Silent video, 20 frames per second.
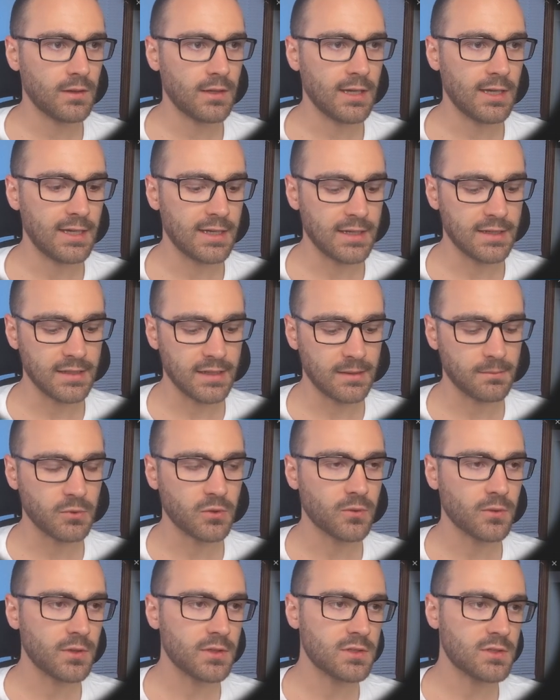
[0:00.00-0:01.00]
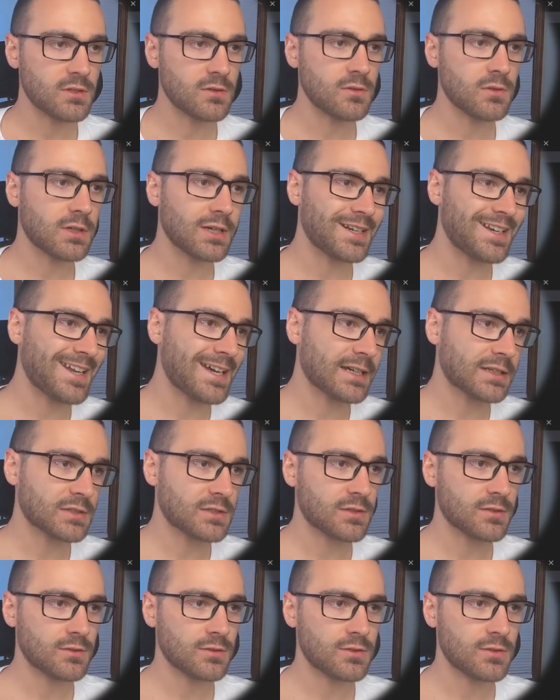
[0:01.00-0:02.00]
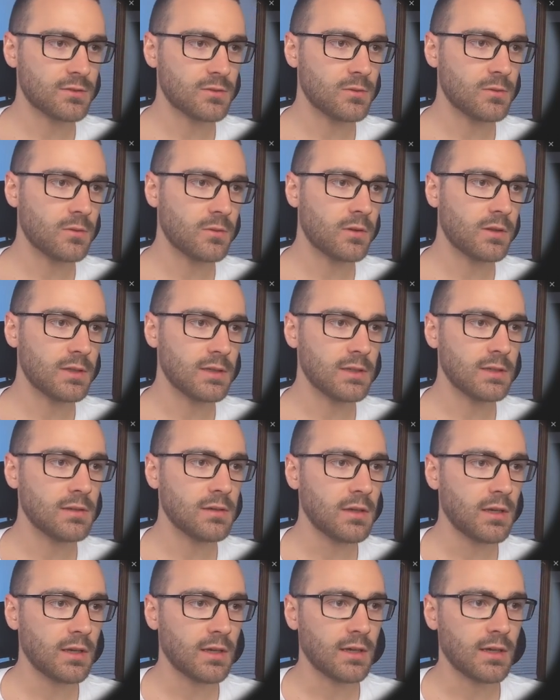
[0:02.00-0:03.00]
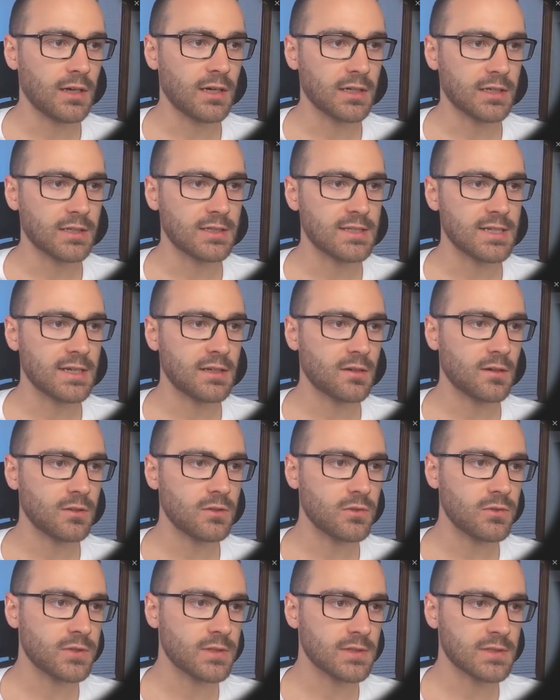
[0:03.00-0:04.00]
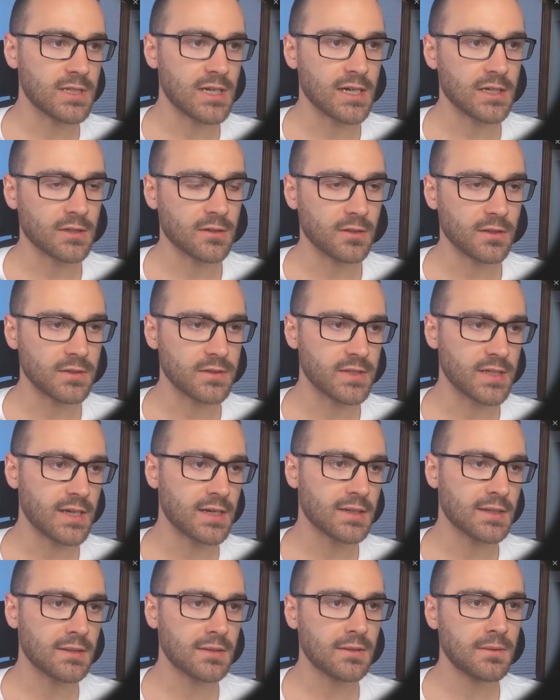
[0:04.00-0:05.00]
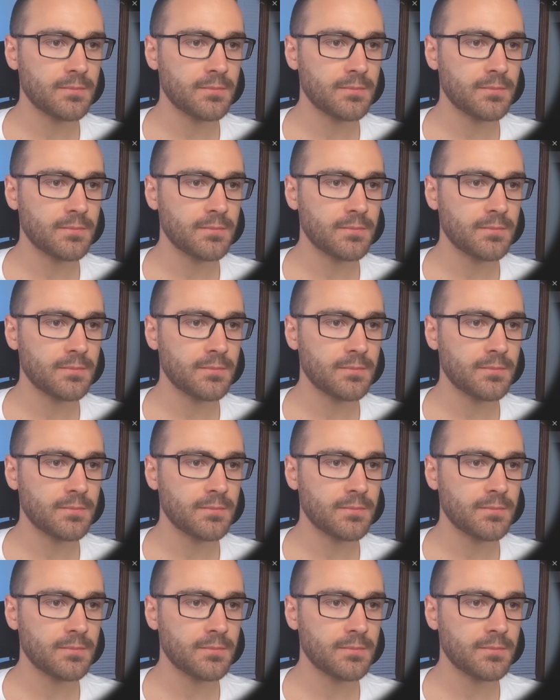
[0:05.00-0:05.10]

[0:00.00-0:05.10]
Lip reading: and I'm going to connect to the container using Docker exec.